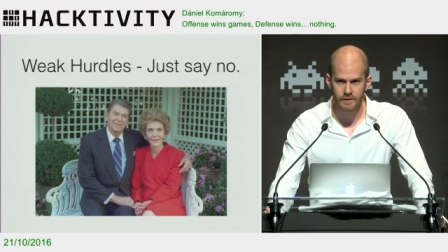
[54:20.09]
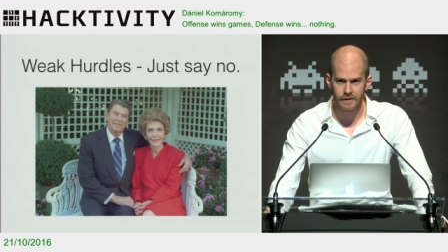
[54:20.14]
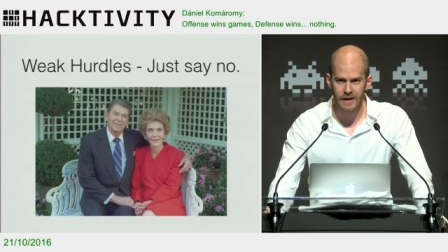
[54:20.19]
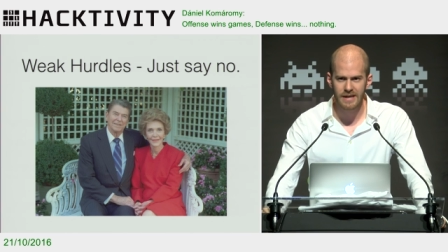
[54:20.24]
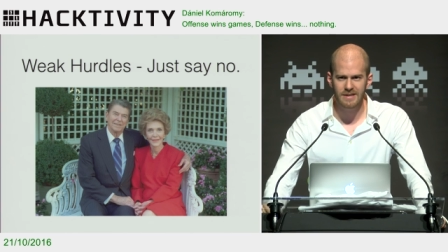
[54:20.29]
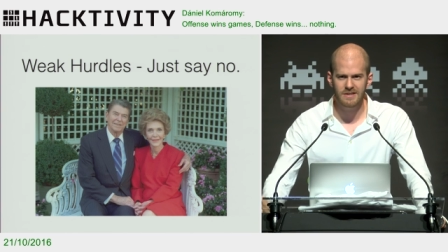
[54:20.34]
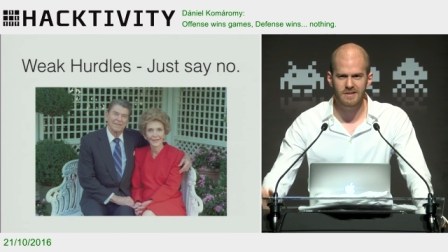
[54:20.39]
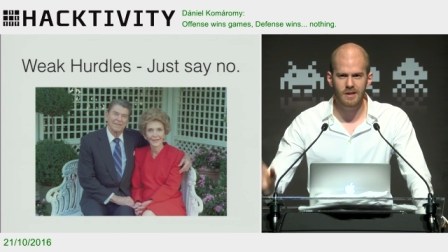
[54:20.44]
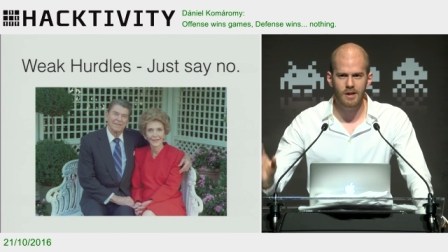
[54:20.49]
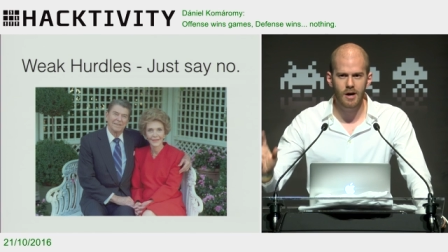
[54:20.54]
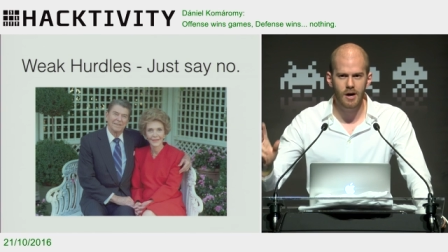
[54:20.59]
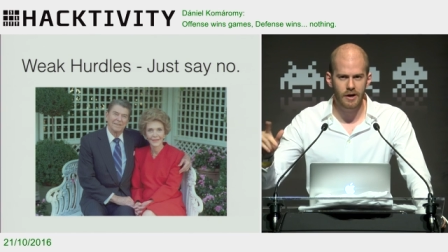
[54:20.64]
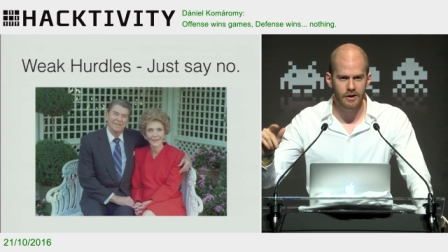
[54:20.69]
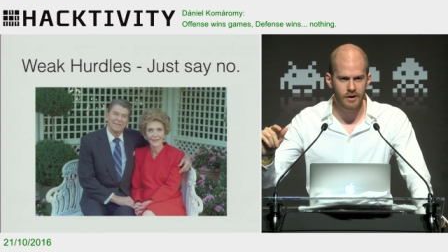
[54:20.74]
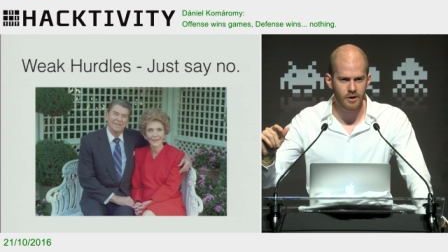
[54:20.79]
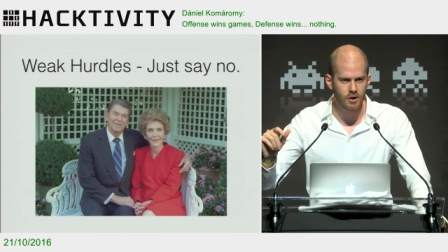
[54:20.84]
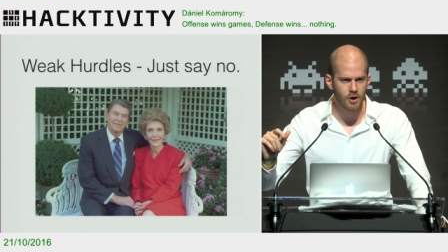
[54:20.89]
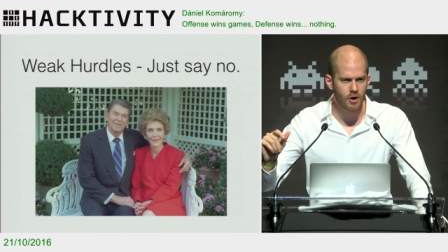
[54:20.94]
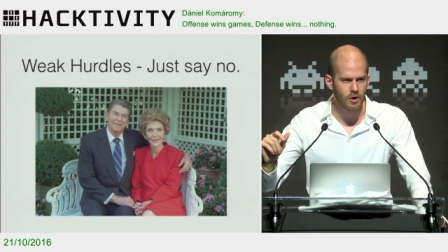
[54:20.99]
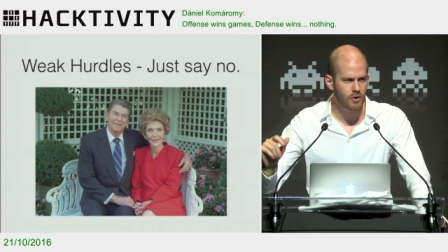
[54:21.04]
ASLR and
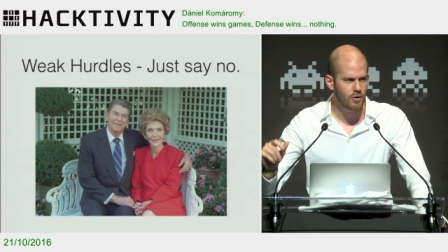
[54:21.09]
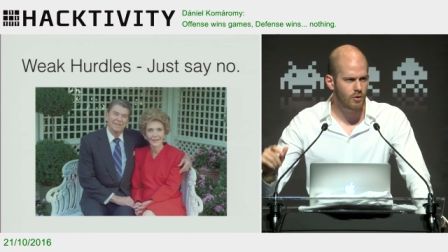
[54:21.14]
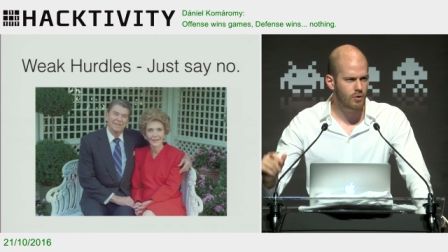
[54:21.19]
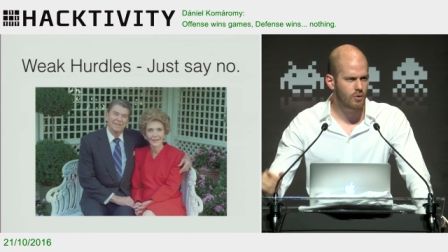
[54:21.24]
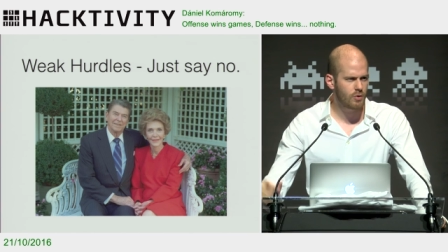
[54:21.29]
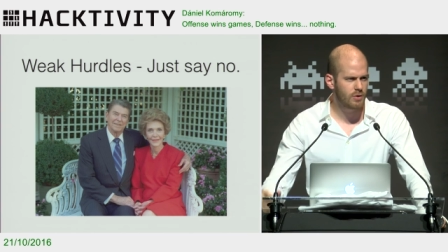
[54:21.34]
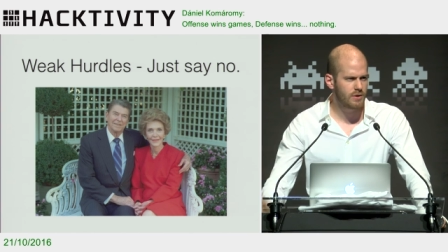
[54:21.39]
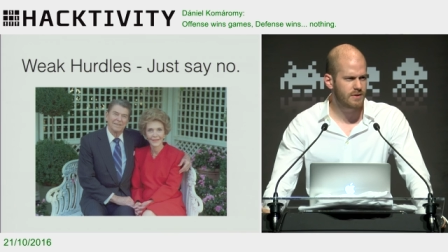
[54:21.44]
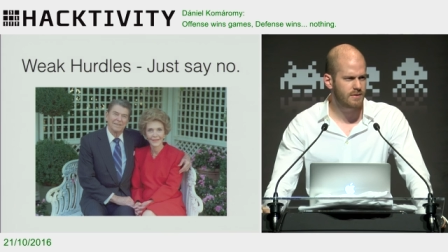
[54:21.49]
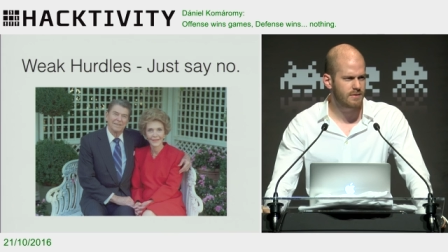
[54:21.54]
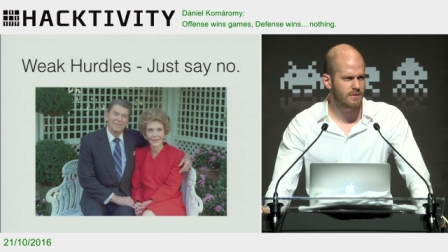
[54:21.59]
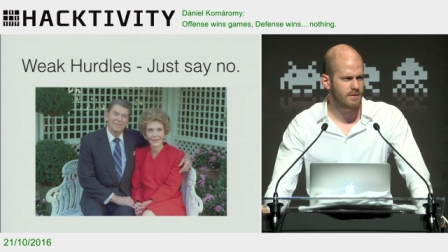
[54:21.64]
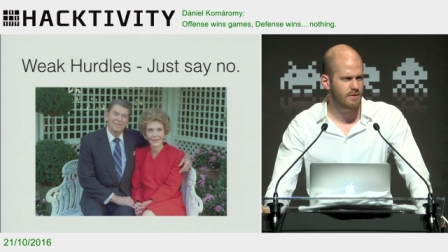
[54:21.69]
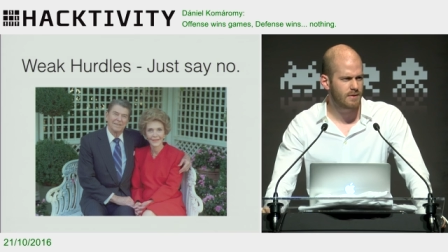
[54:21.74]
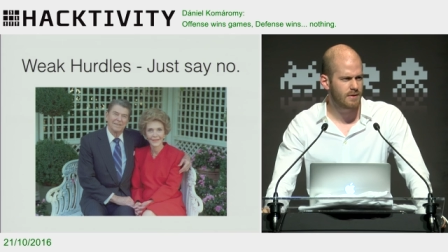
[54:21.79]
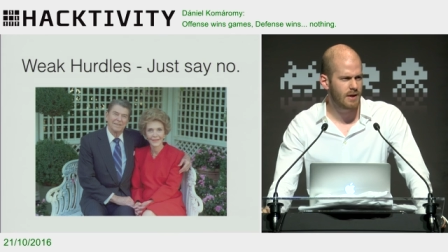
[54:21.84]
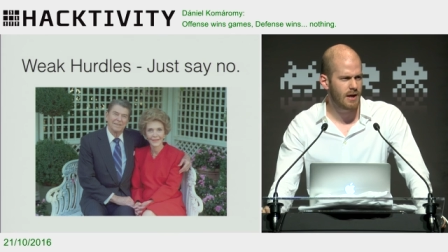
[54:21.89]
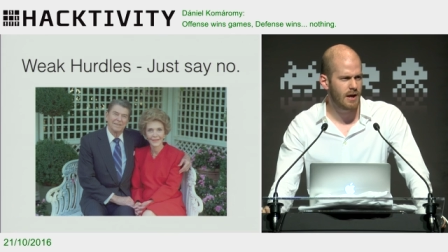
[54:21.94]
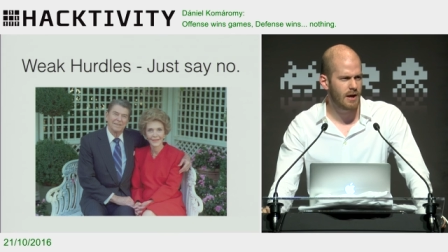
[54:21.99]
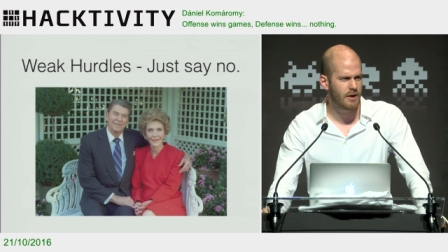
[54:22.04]
the cargo cult,
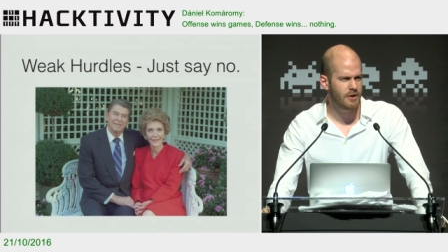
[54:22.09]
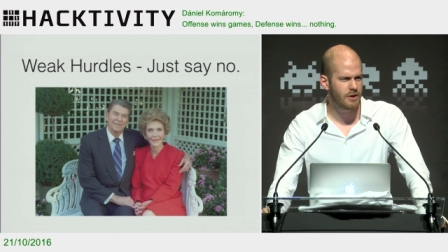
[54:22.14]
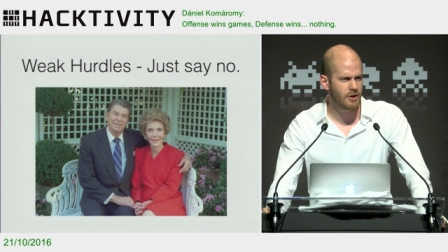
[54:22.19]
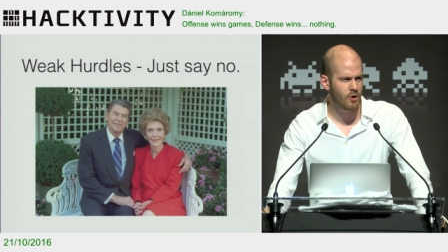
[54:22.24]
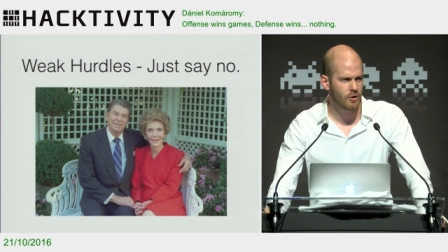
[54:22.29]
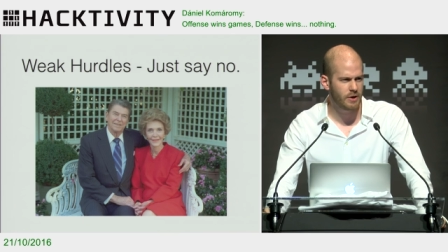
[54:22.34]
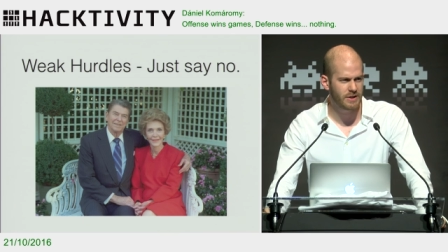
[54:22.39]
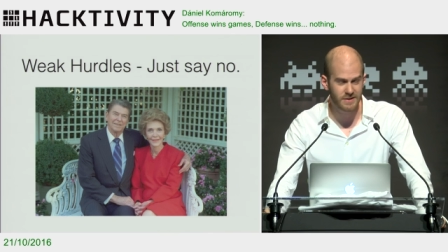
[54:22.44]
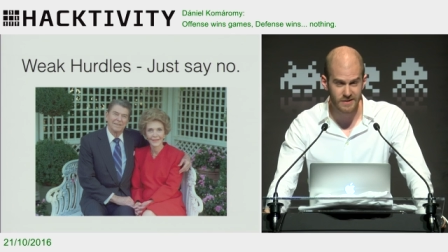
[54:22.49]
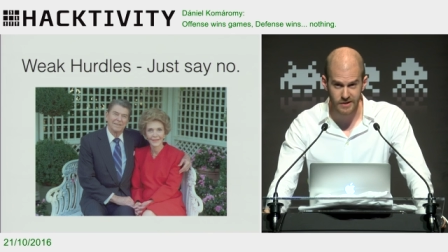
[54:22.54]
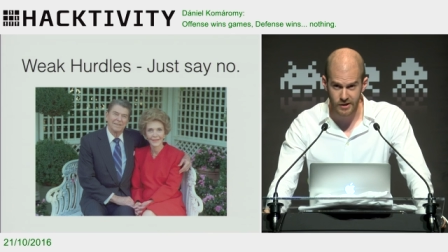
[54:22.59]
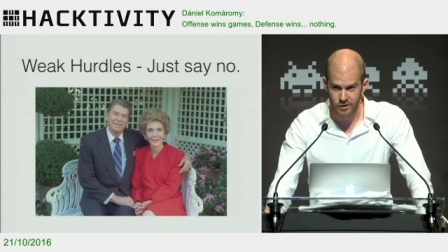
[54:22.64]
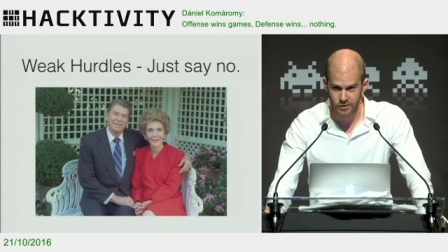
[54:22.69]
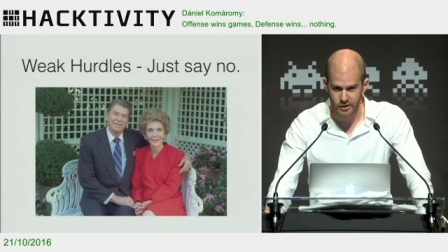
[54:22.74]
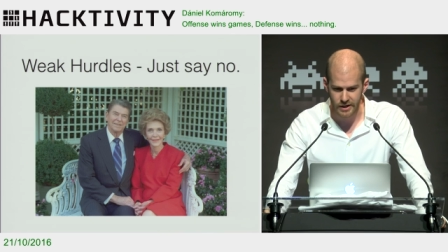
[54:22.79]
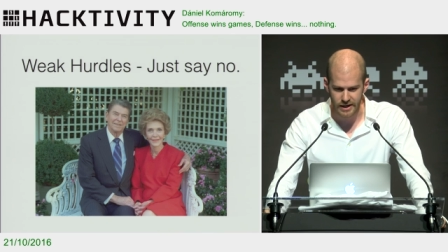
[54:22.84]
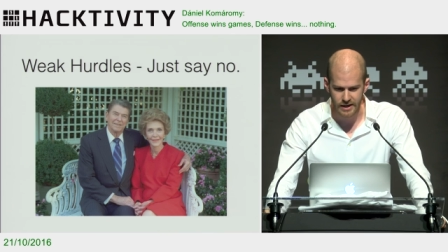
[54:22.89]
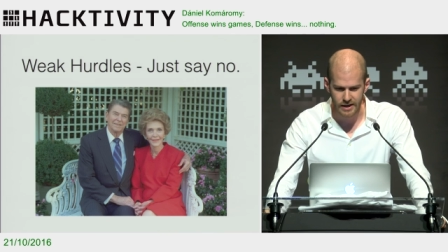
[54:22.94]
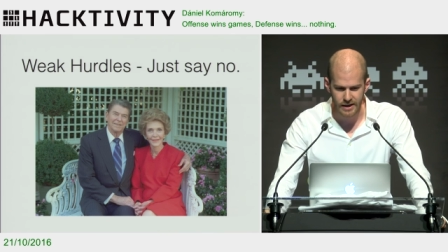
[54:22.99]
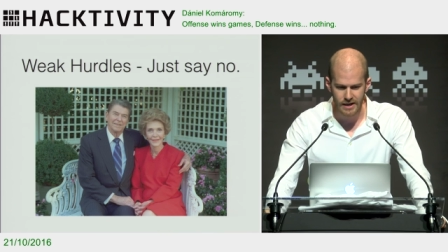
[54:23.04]
you know, in
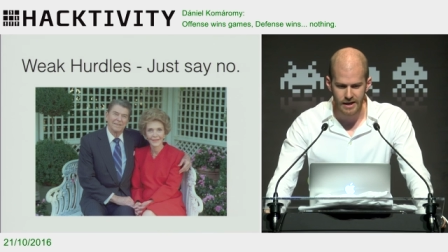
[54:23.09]
security.